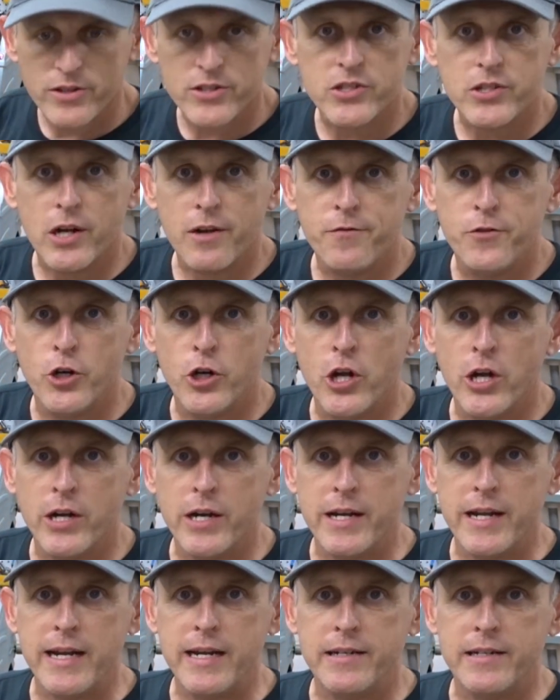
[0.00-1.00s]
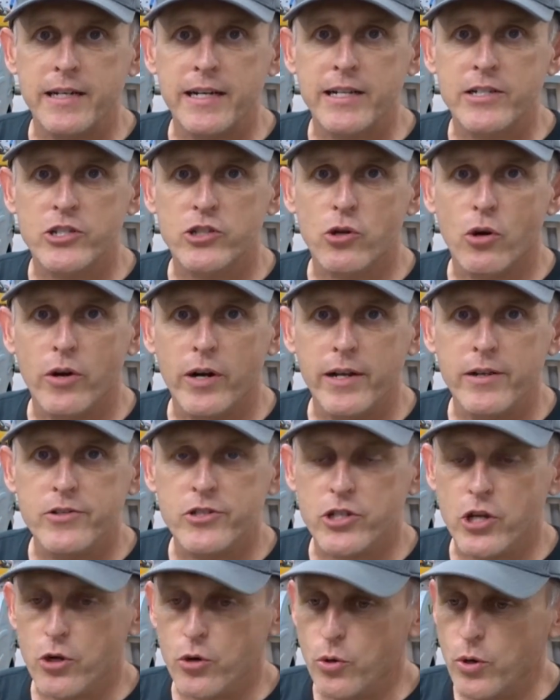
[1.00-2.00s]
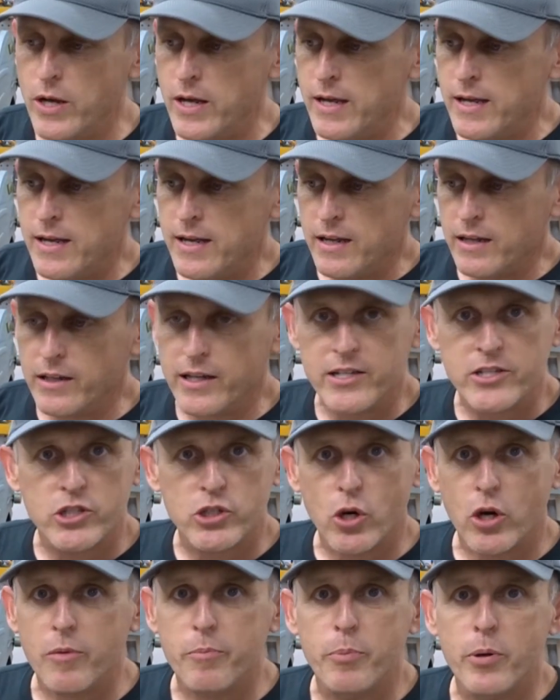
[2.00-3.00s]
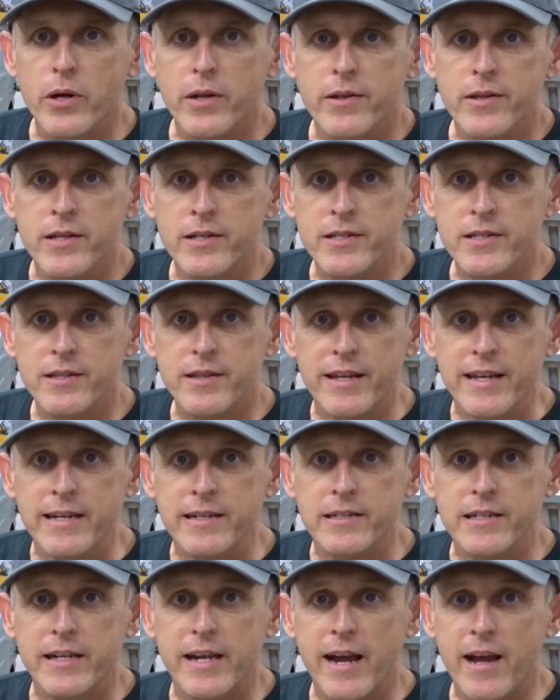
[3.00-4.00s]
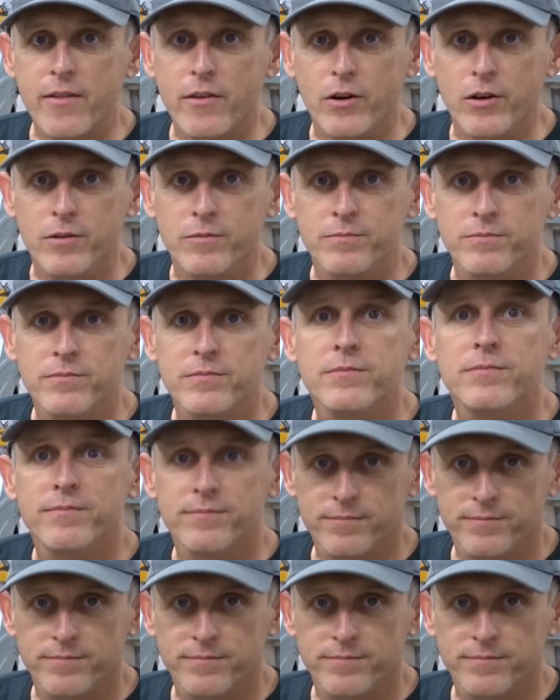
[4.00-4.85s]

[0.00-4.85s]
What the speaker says: the stuff you're going to need to get started. So let's start putting this thing together. All